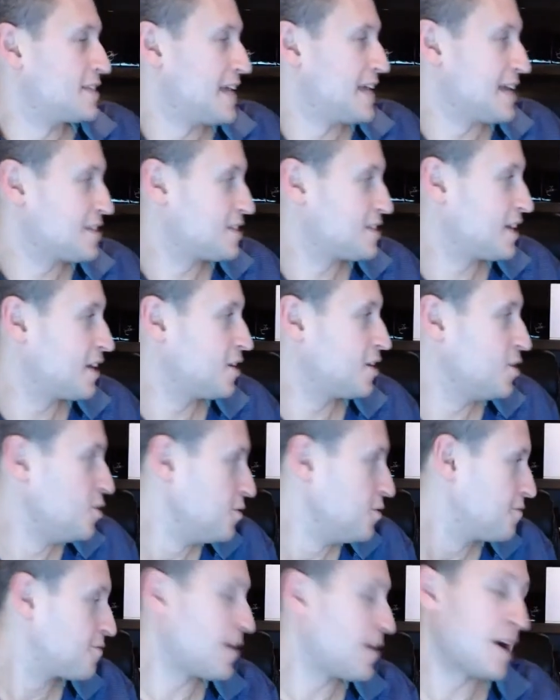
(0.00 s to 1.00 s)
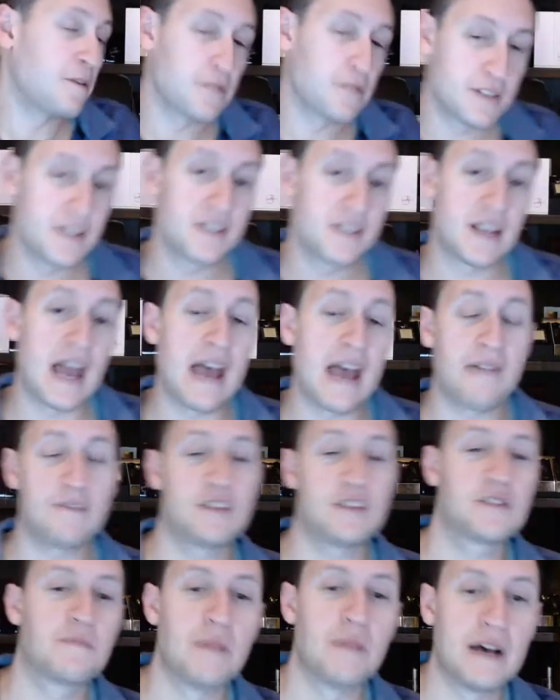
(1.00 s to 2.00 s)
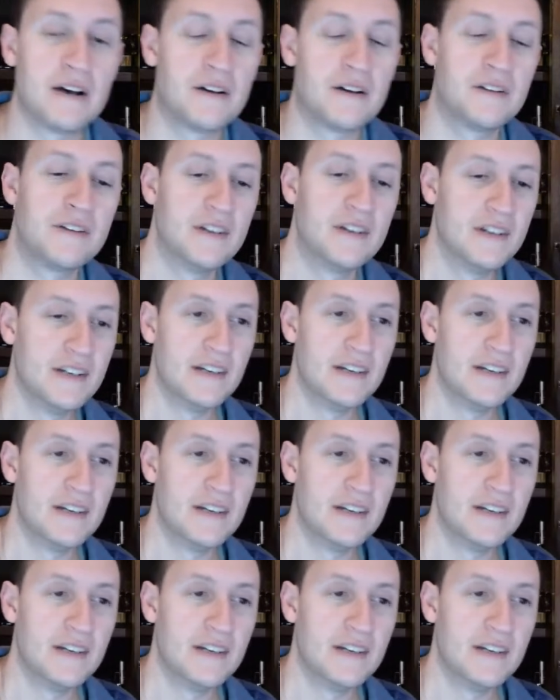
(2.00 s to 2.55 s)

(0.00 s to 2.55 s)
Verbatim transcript: testing new fragrances I haven't smelled